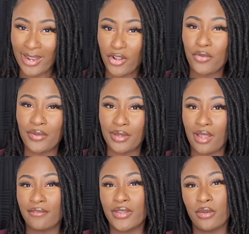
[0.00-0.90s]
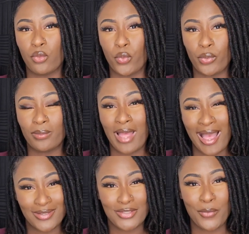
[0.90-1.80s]
I don't love it
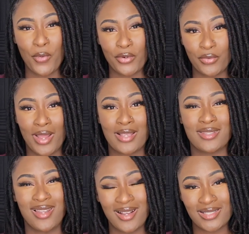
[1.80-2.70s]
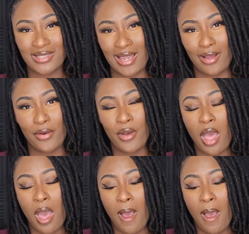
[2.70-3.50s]
as someone who has locs now.